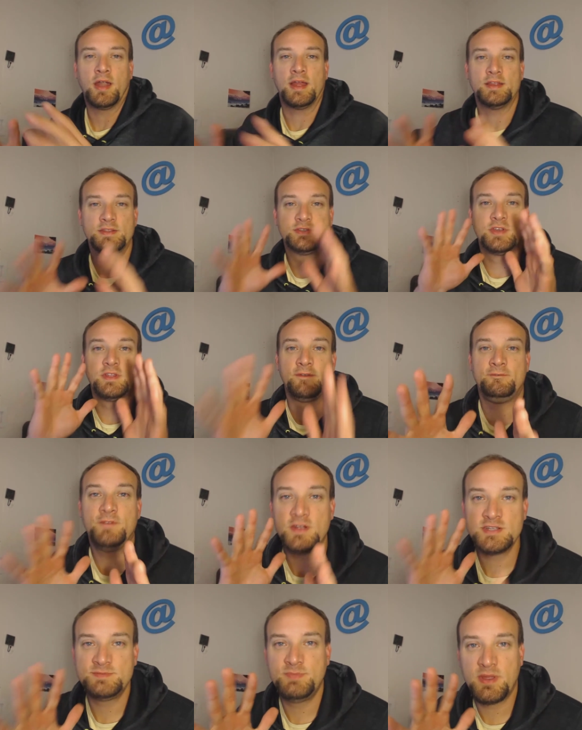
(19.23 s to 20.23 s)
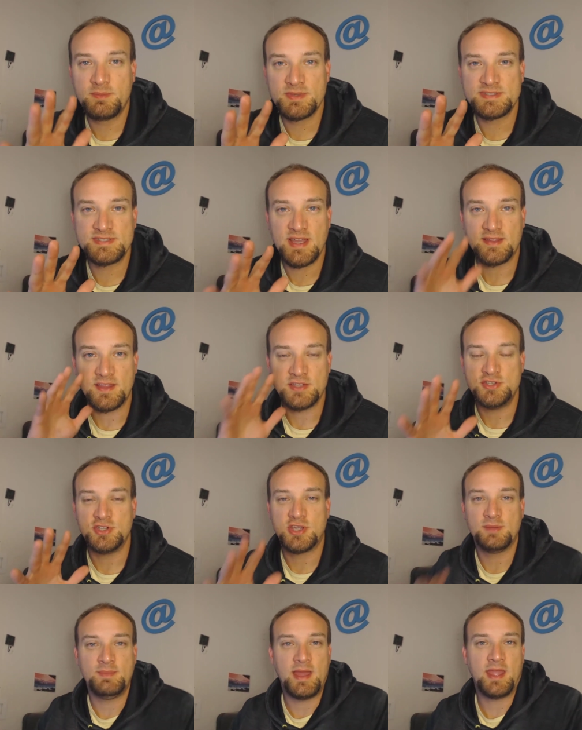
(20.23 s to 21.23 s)
Alright, so the first big mistake
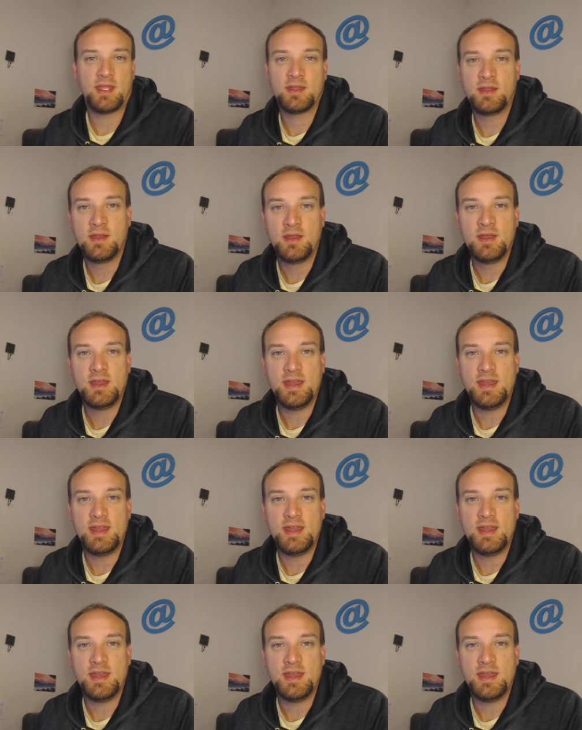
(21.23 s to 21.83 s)
that you can make